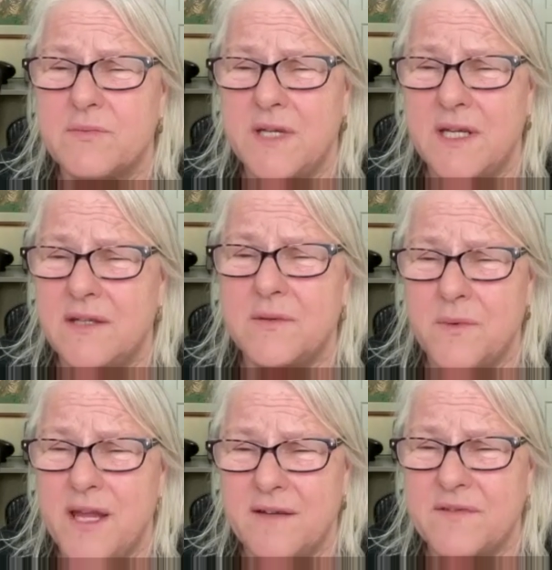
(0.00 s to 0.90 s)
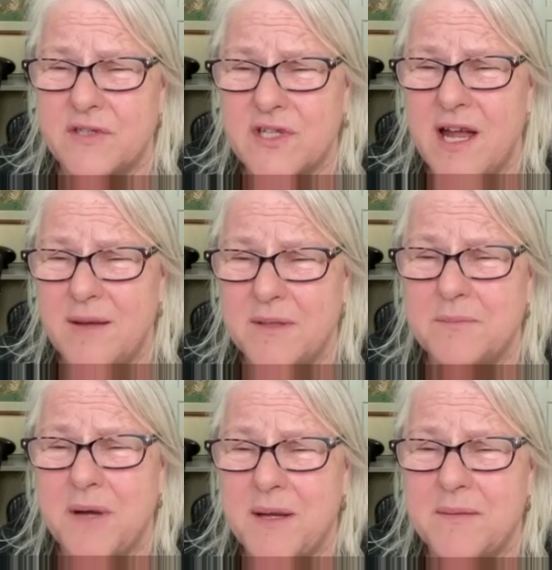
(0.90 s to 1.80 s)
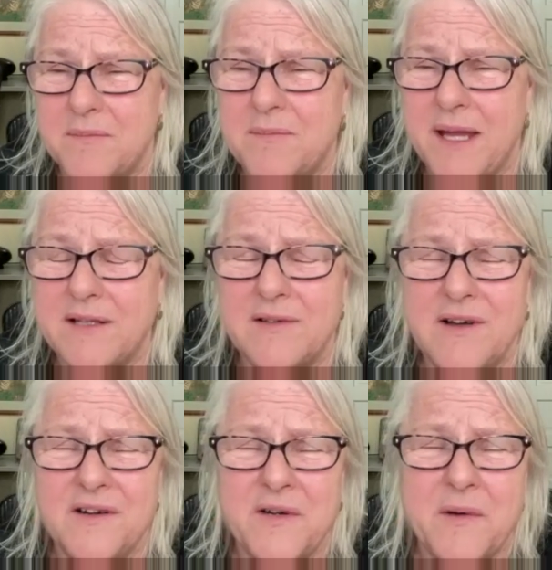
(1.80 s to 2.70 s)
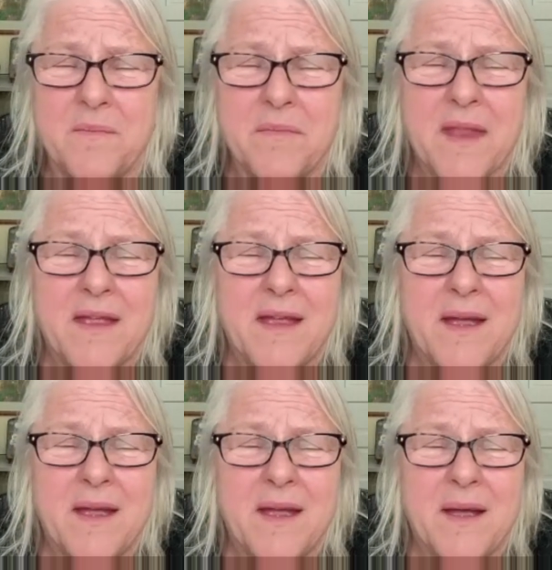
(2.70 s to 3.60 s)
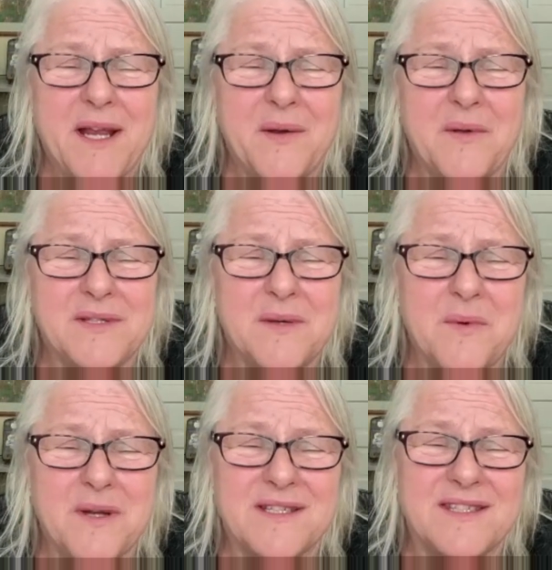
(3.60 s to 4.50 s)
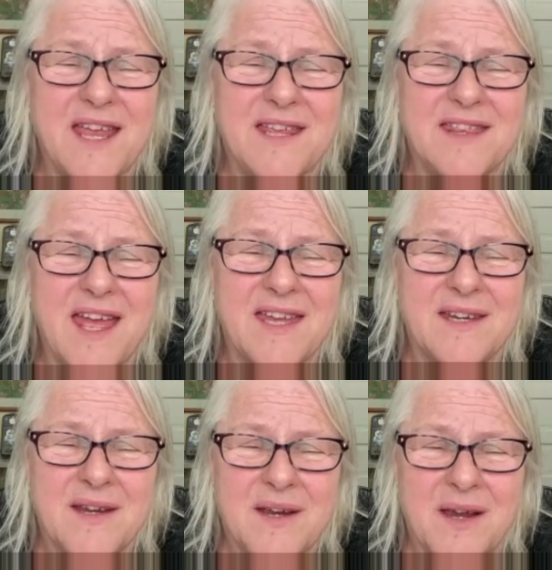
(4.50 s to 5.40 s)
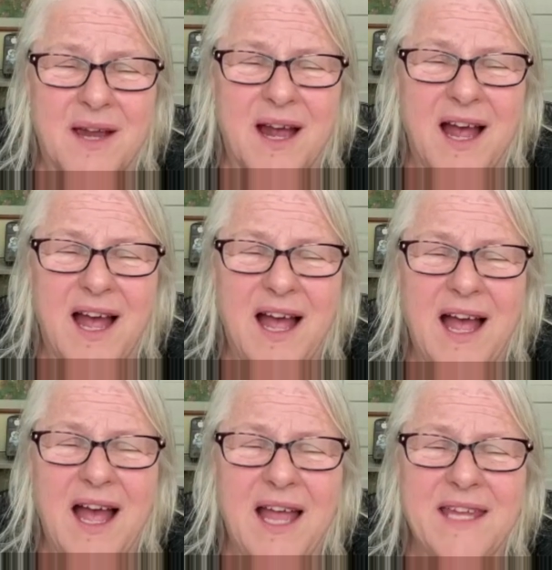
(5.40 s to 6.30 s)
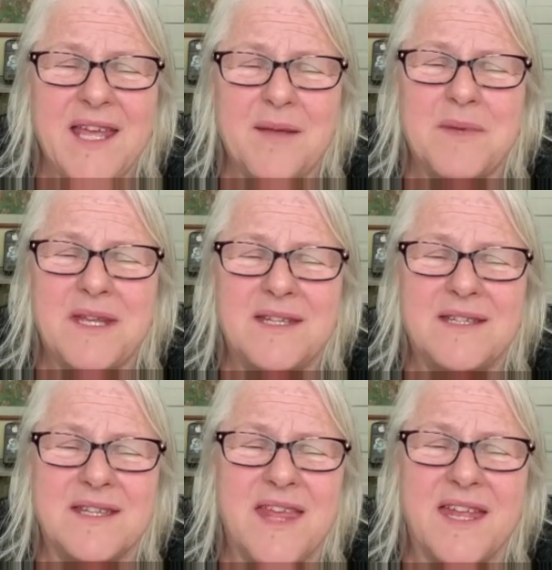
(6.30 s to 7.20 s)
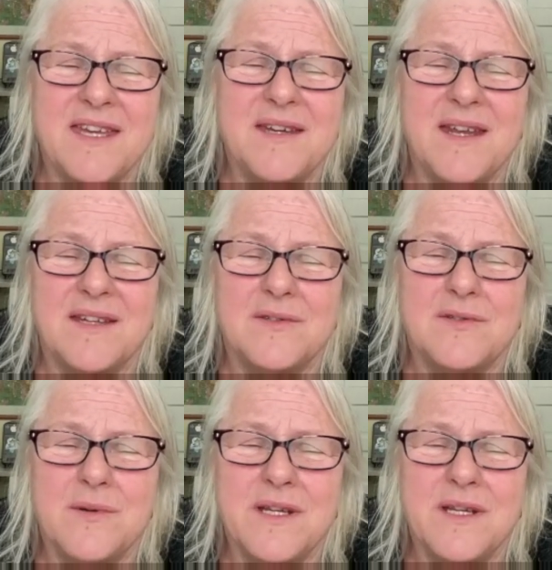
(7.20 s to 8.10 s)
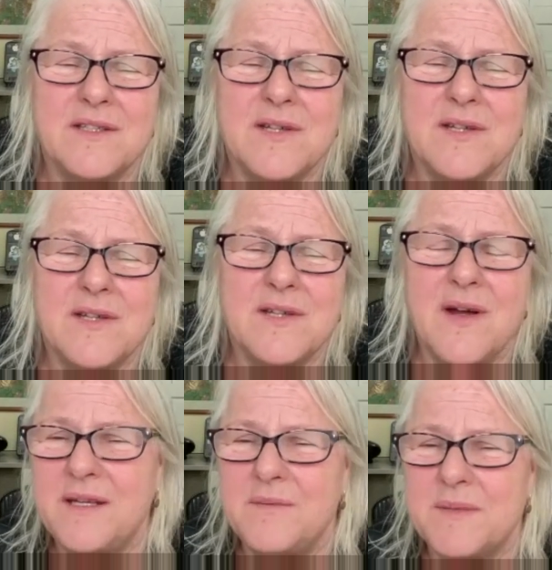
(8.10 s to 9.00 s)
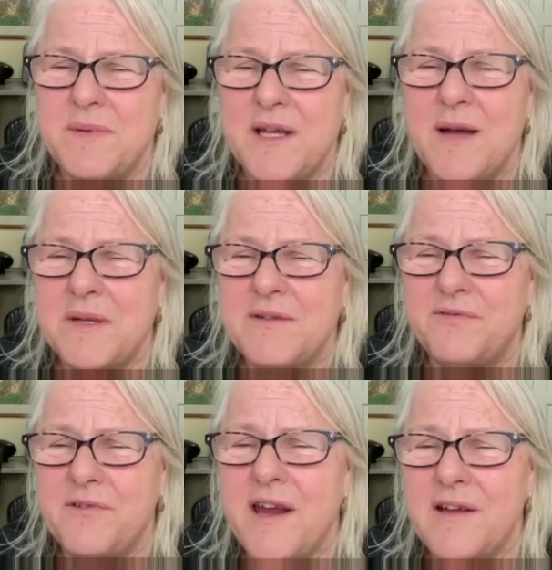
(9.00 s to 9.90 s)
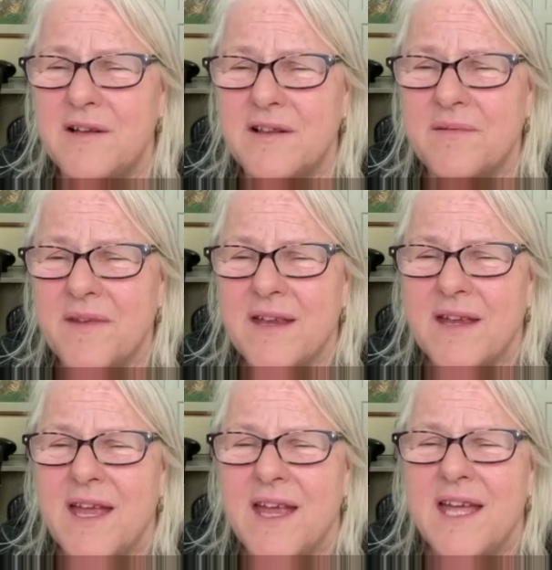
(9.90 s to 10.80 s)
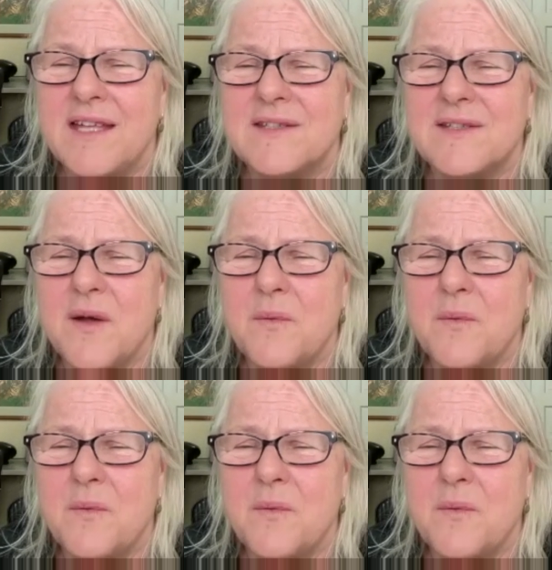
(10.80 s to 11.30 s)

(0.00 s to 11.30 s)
book to read, The Way of the Shaman by Michael Harner. But I also want to say that I came in then during a time when he was becoming frail. And